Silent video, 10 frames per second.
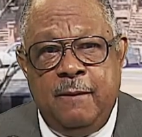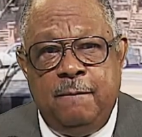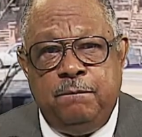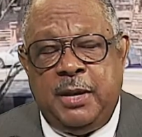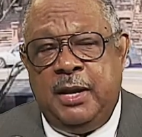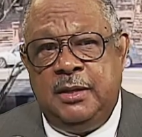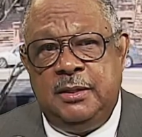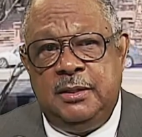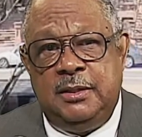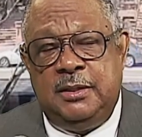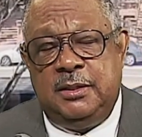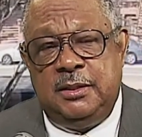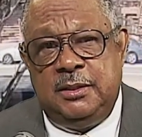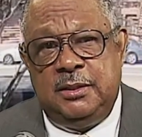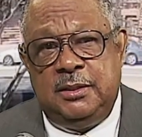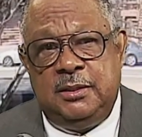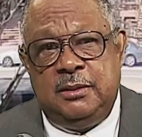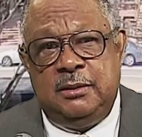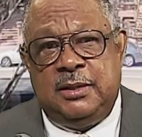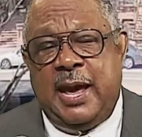But
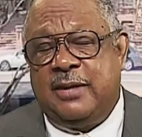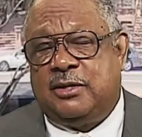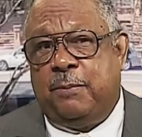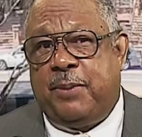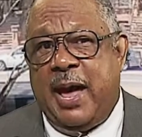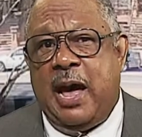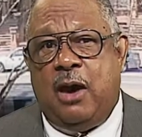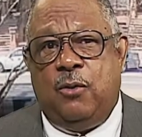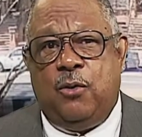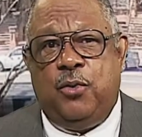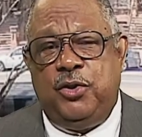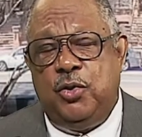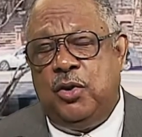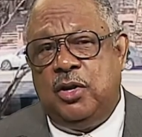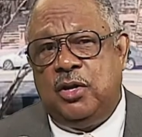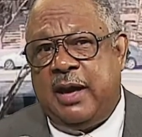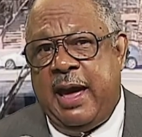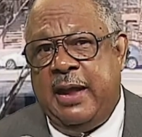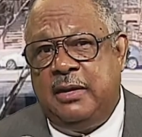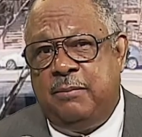that's the power. When you look
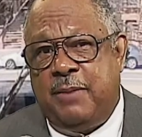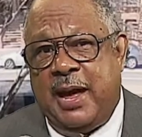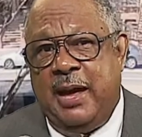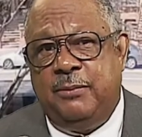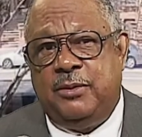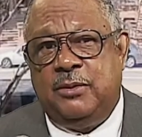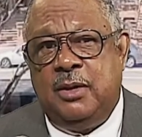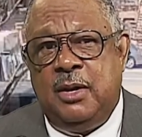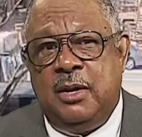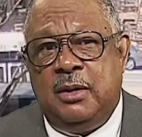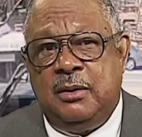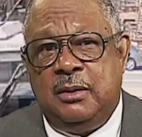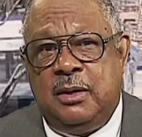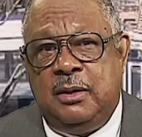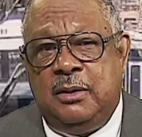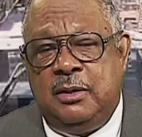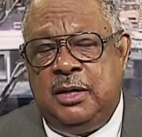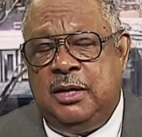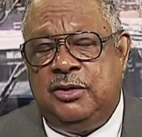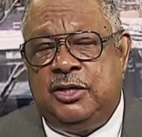at the Bible, the
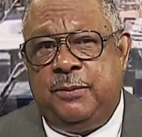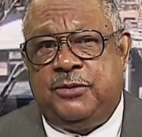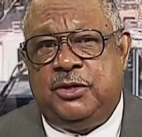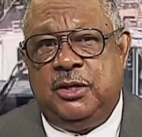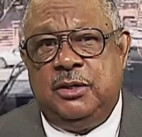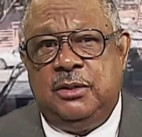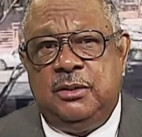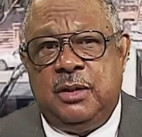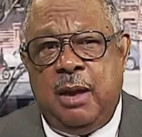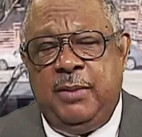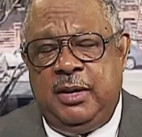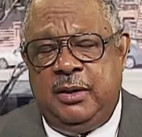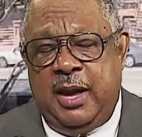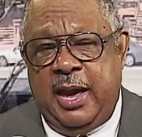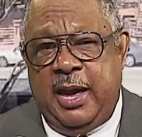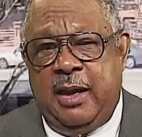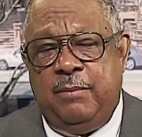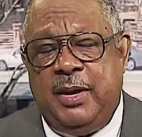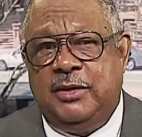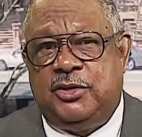Egyptian, I mean, Ham
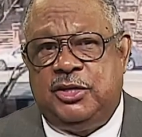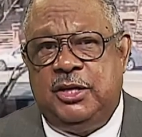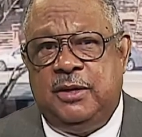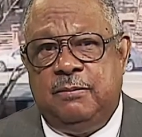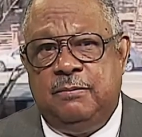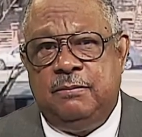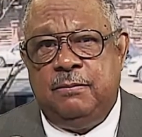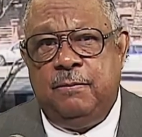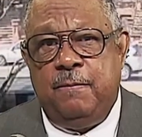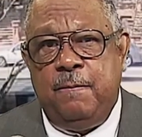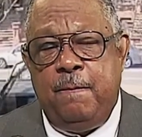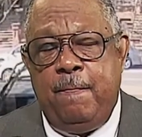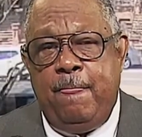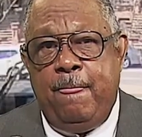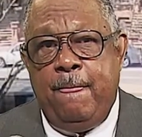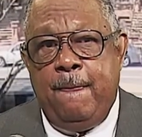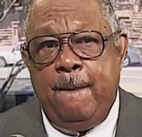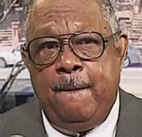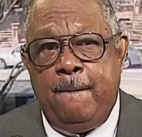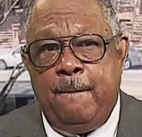and Shem,
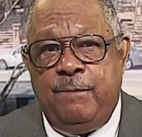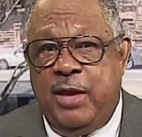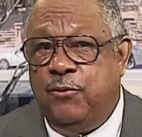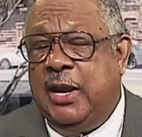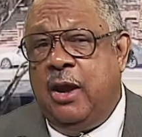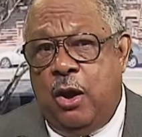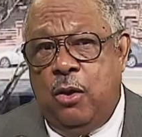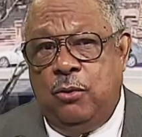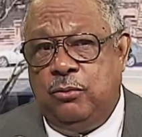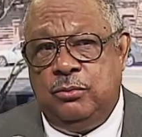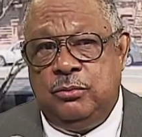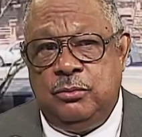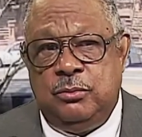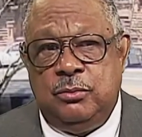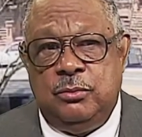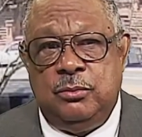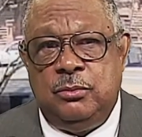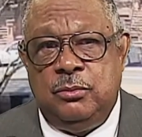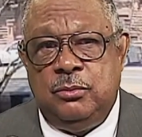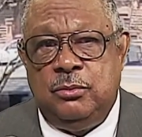they really own
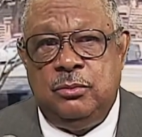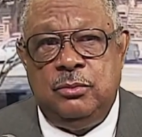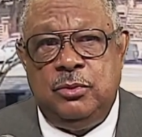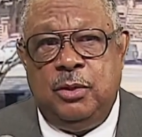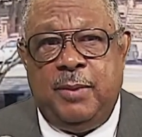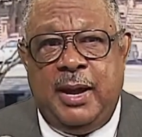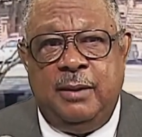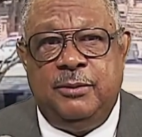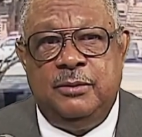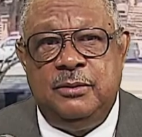the Bible.